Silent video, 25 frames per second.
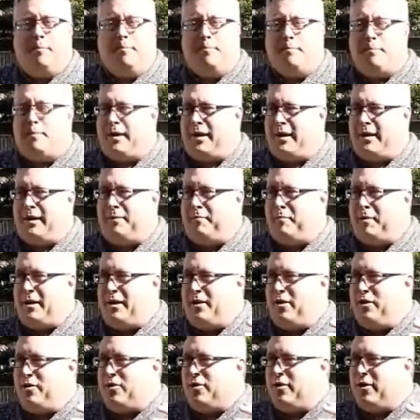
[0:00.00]
but
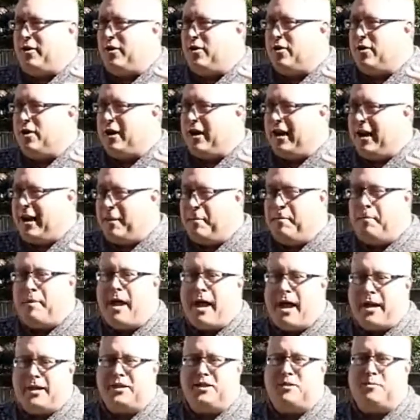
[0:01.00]
you're going to
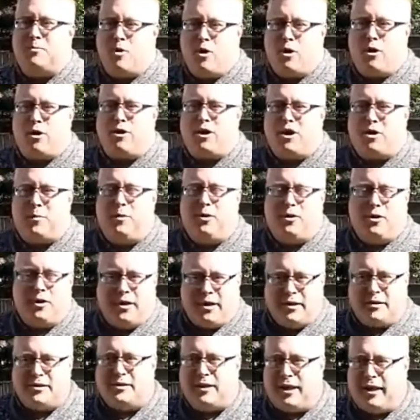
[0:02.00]
impact smaller
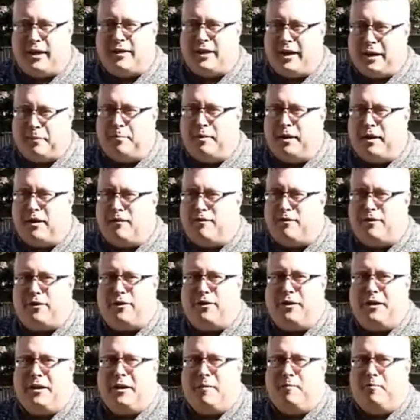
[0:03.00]
communities like Belleville
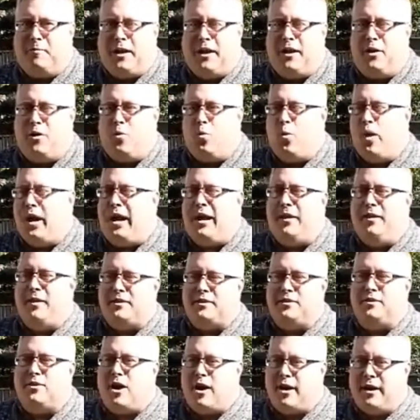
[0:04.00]
in a way
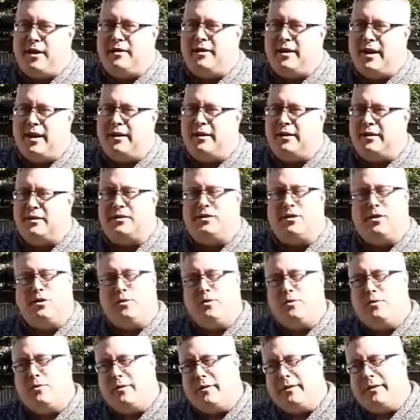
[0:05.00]
that's not intended. So
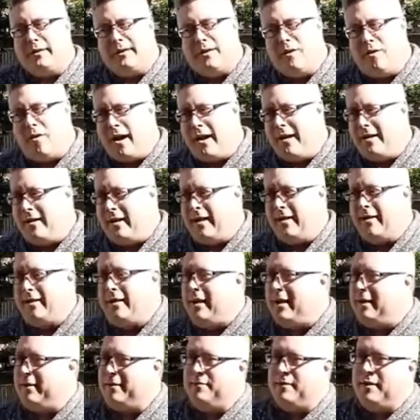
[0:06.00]
I'd
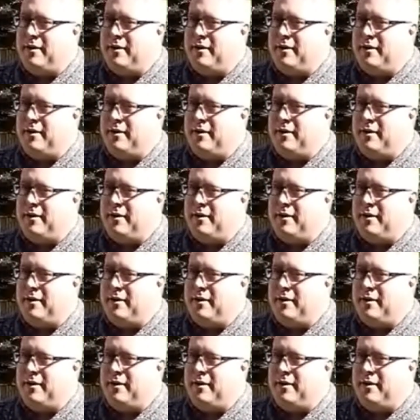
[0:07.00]
let